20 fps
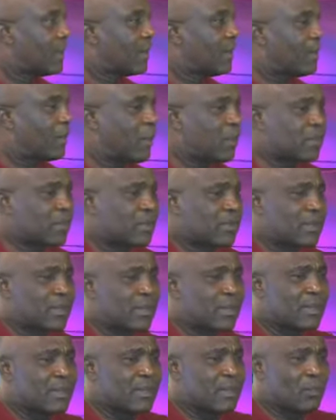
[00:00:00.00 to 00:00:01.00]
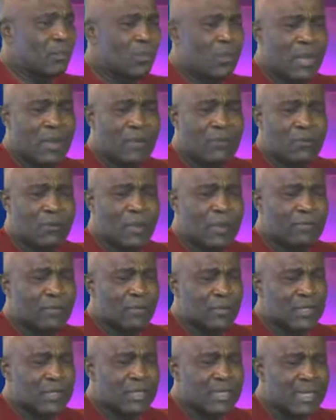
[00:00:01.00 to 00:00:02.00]
But we have
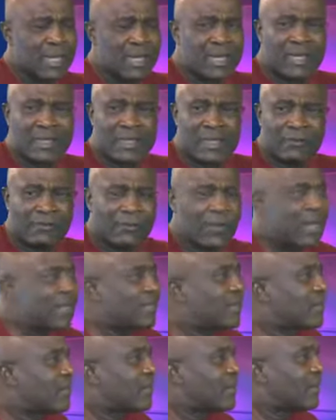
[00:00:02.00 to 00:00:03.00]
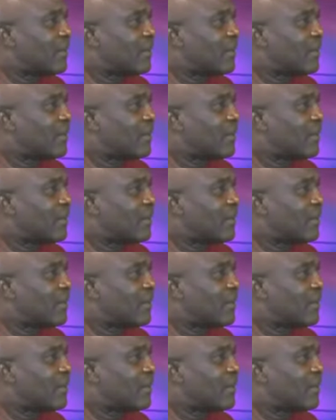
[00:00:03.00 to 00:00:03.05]
not seen any difference